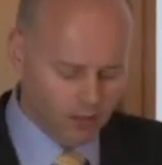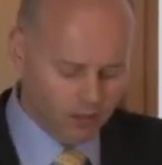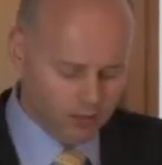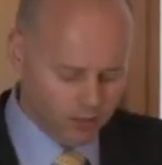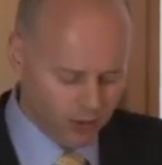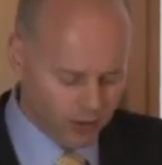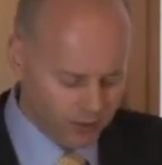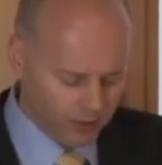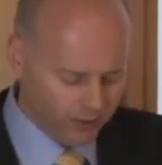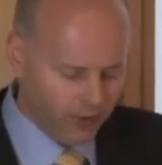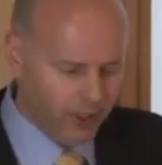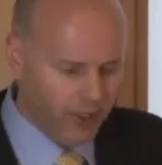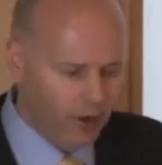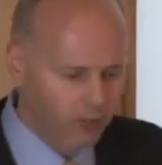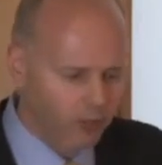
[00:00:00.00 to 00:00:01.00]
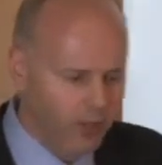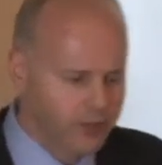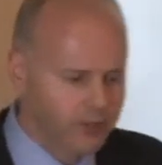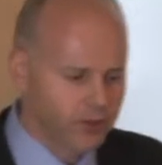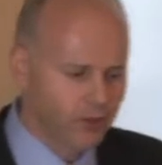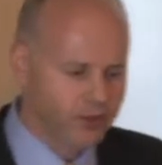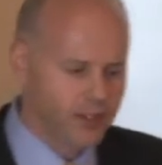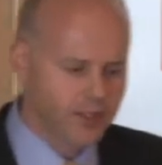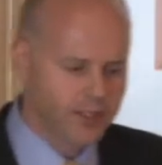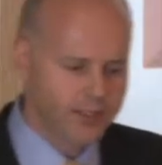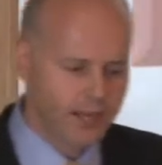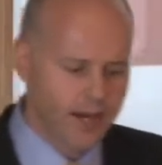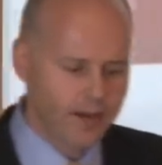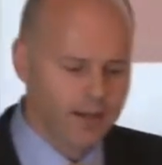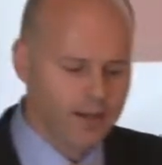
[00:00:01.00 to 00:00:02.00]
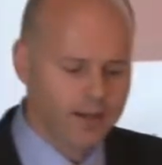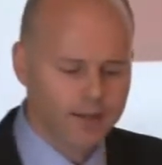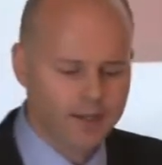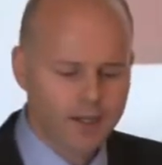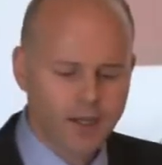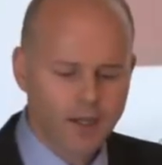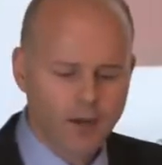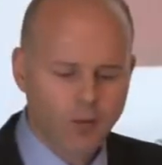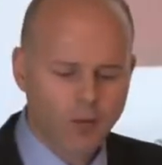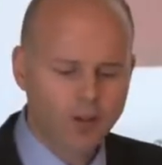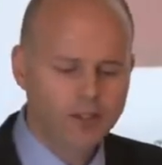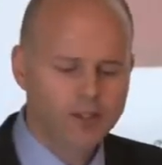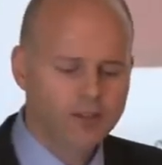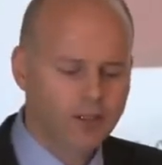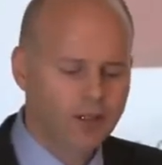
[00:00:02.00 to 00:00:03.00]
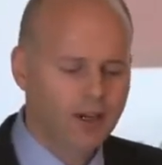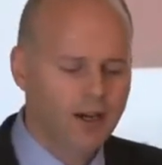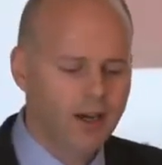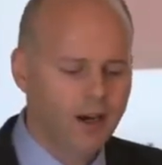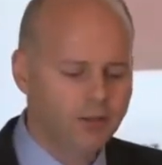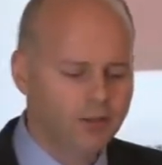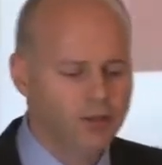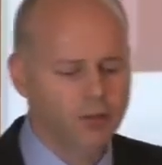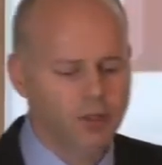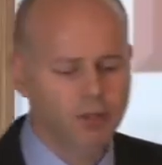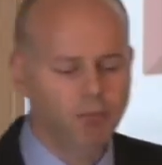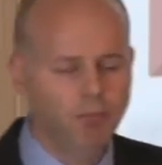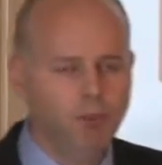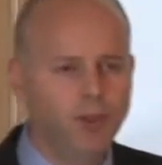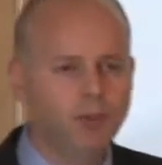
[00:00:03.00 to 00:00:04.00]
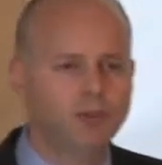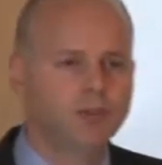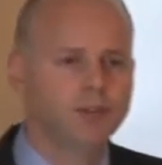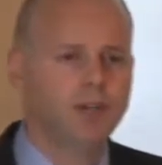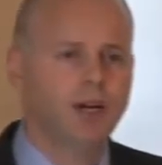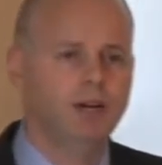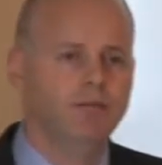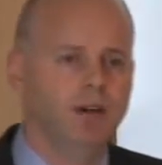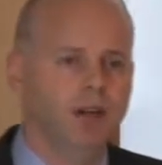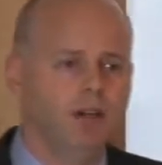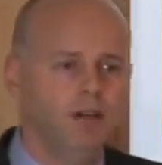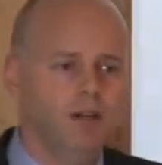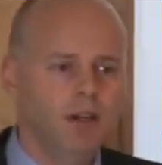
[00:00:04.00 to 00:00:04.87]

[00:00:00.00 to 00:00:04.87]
because of very complex rules in the standard, one is not allowed to impute time value